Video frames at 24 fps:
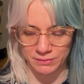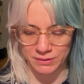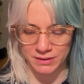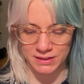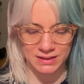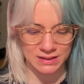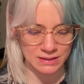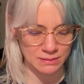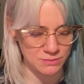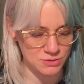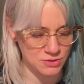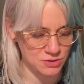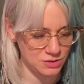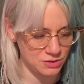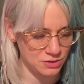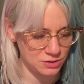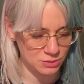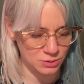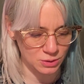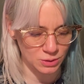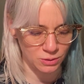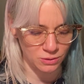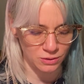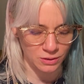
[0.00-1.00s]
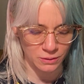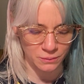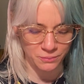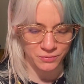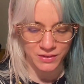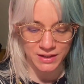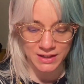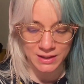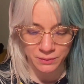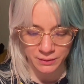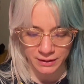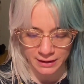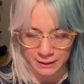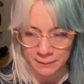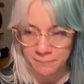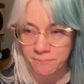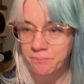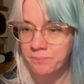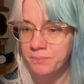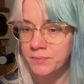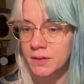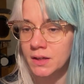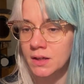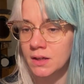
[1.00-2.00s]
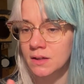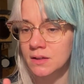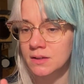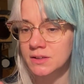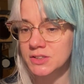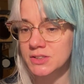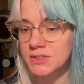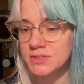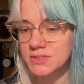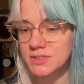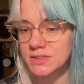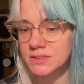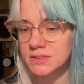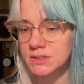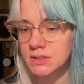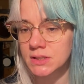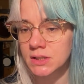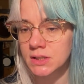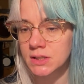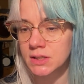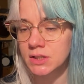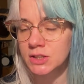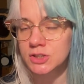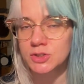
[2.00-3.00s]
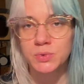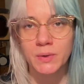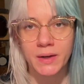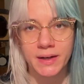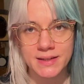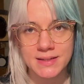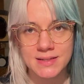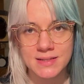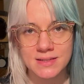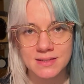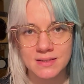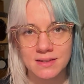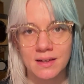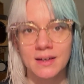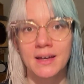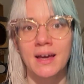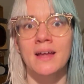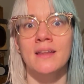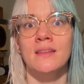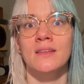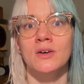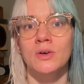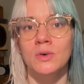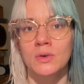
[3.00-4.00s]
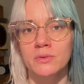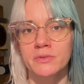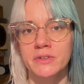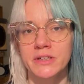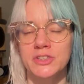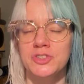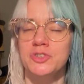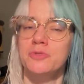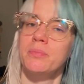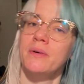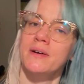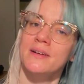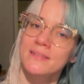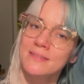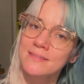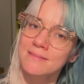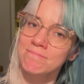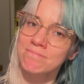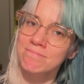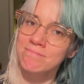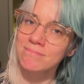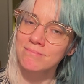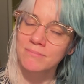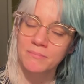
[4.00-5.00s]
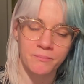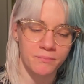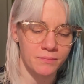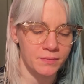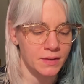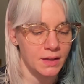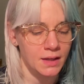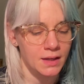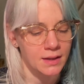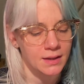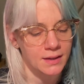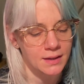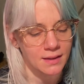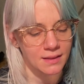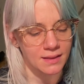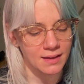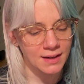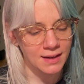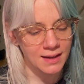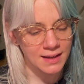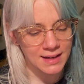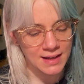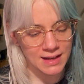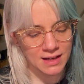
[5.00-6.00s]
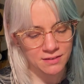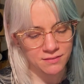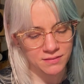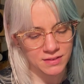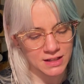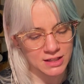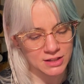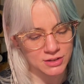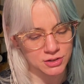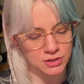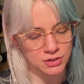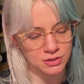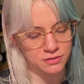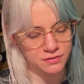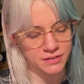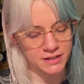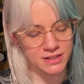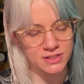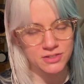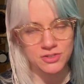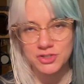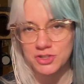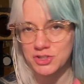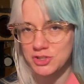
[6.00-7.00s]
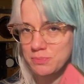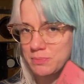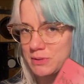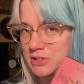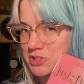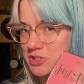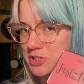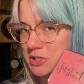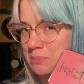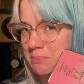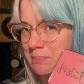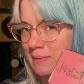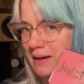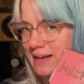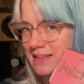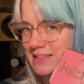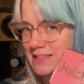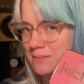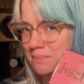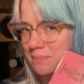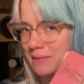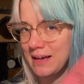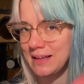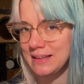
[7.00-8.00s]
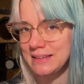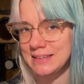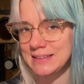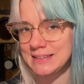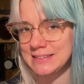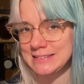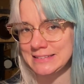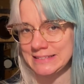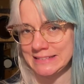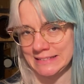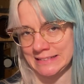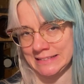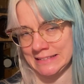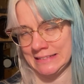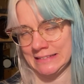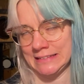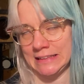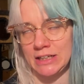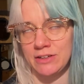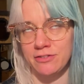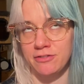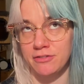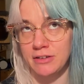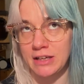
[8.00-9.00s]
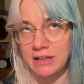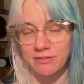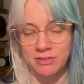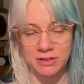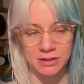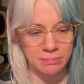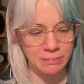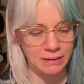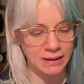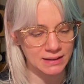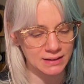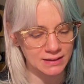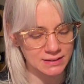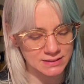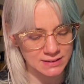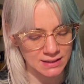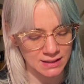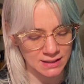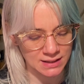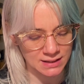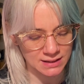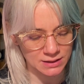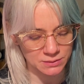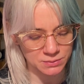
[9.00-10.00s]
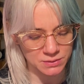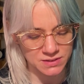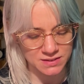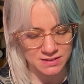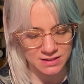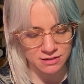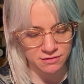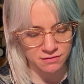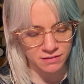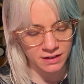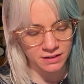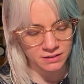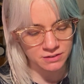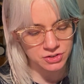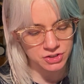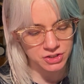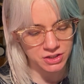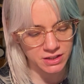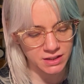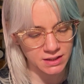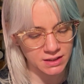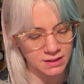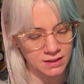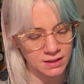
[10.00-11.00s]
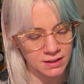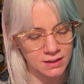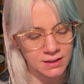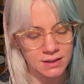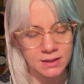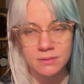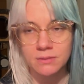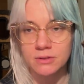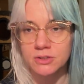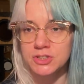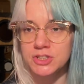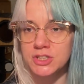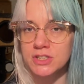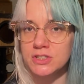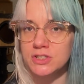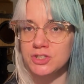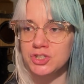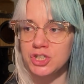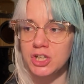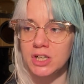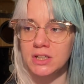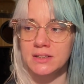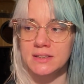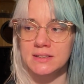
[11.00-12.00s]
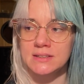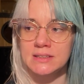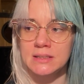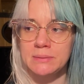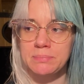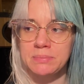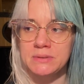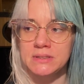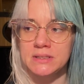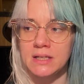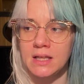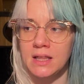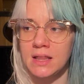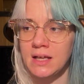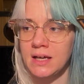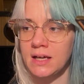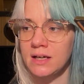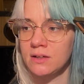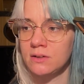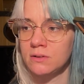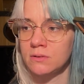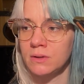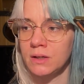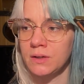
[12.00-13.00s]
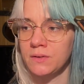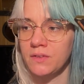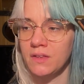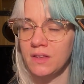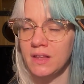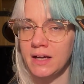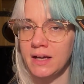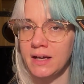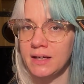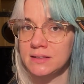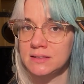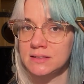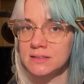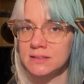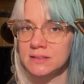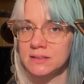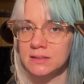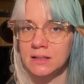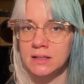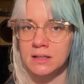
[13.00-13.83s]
it comes to duochromes? Anyway, used it twice. Again, the goal reached, but Then I have the Too Faced Just Peachy Mattes palette, a favorite palette, and it was the final shade, which is chocolate dipped. That's,